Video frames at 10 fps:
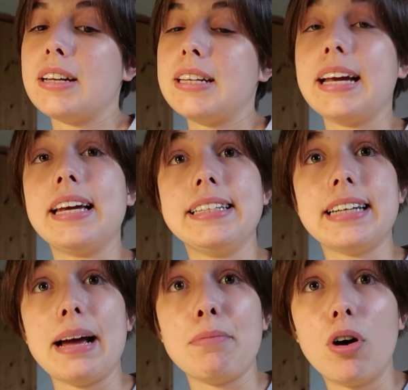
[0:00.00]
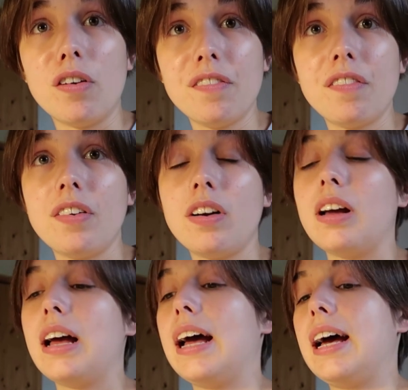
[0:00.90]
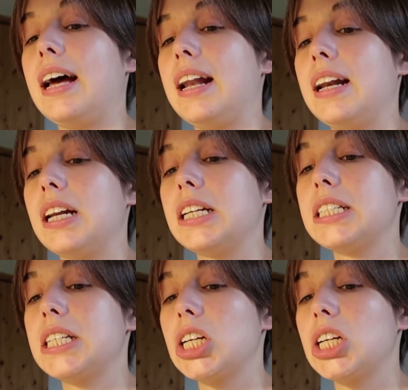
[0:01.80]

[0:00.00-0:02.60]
taking time off, and